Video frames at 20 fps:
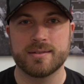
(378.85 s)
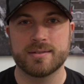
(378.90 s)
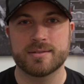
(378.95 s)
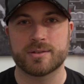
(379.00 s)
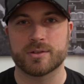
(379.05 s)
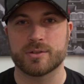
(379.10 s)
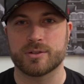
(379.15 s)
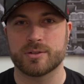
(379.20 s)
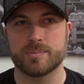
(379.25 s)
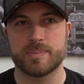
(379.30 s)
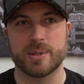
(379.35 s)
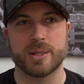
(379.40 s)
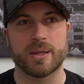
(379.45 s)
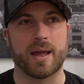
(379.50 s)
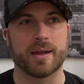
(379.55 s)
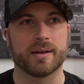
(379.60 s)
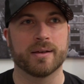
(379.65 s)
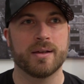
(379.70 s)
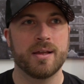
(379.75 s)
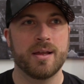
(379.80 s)
So you'd be
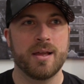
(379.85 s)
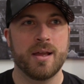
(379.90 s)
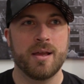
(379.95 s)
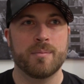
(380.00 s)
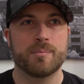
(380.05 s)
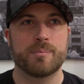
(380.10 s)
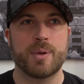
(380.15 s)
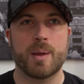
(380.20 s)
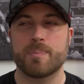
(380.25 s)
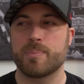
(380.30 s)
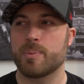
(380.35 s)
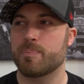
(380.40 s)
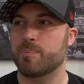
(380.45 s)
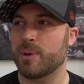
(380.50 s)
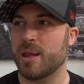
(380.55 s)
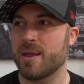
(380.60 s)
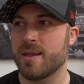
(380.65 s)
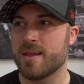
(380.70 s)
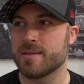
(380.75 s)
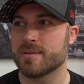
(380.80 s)
like, Paper
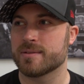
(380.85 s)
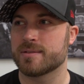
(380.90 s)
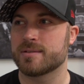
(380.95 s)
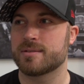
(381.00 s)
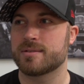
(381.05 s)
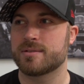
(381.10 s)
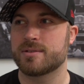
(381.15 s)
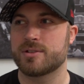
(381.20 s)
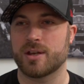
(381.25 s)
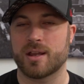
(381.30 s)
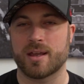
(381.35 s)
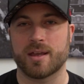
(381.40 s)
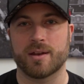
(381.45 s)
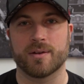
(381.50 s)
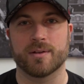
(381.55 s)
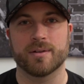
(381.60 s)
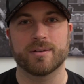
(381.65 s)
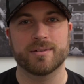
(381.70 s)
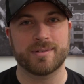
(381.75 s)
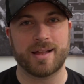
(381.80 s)
Planes Channel.